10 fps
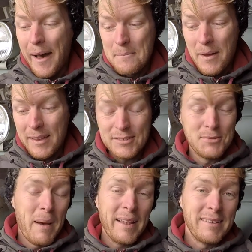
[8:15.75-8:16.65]
It's just
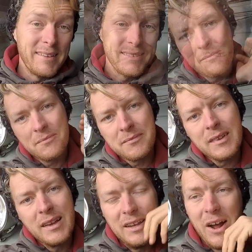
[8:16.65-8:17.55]
madness,
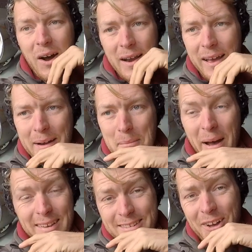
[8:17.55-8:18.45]
and it
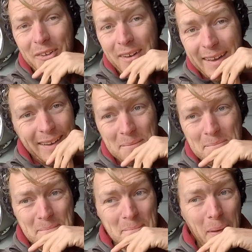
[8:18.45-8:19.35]
might sound like I'm